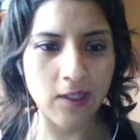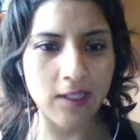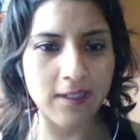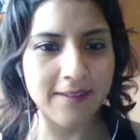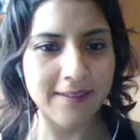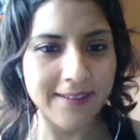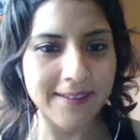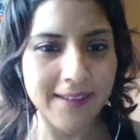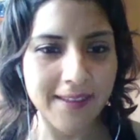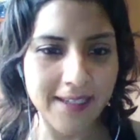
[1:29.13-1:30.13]
Okay.
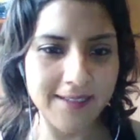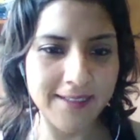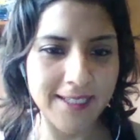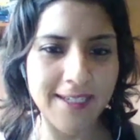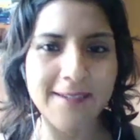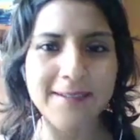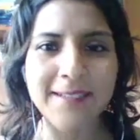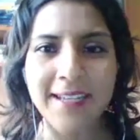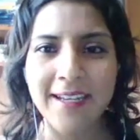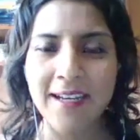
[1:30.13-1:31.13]
Thanks,
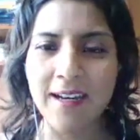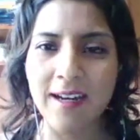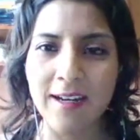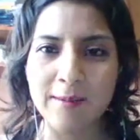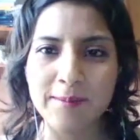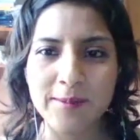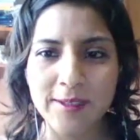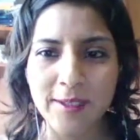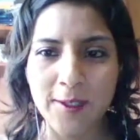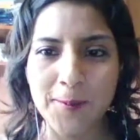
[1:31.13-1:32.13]
Dina.
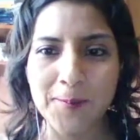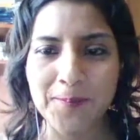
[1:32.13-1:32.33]
As